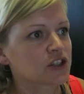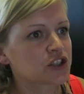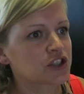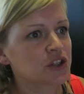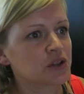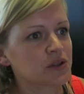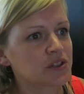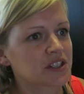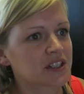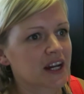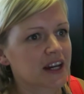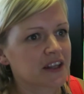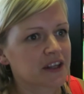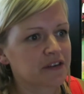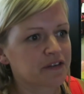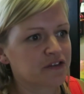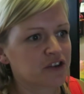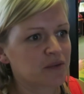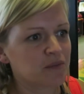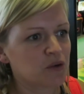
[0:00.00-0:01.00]
Shoot together
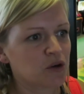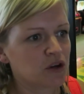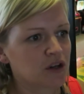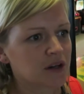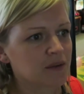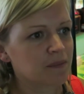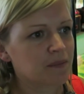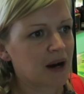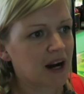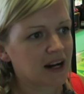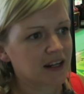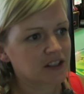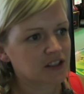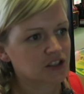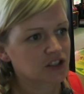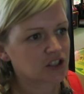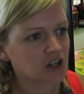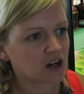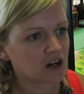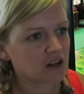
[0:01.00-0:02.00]
for a more combined
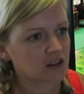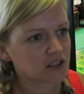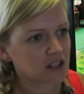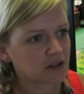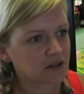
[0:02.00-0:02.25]
shot.